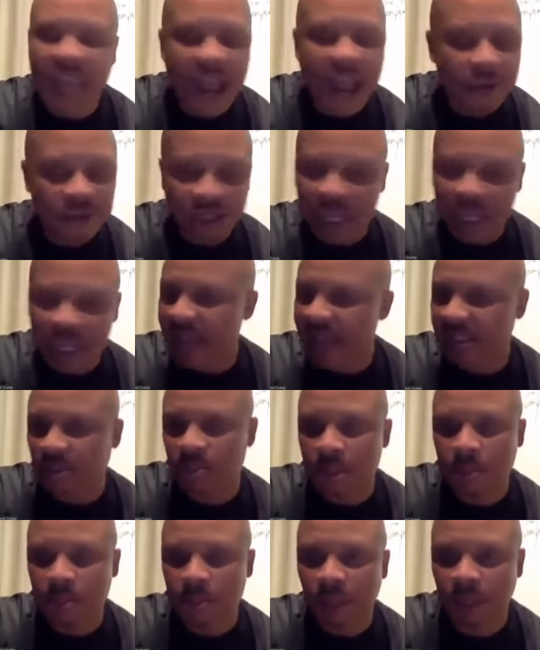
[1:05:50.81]
Everything has to
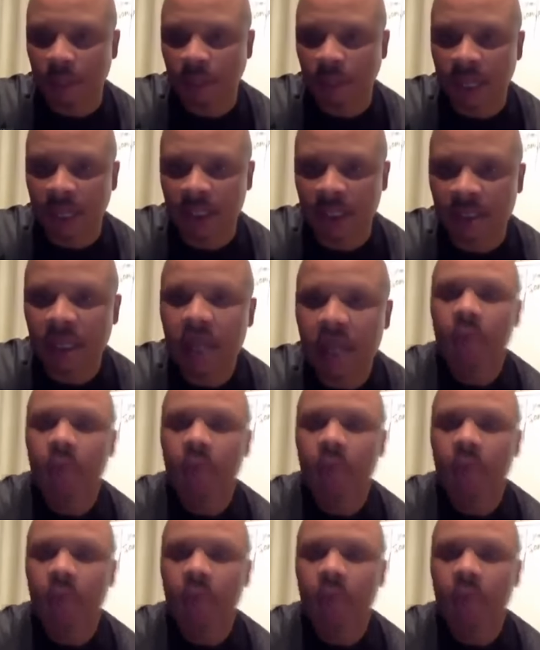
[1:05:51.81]
be put in place.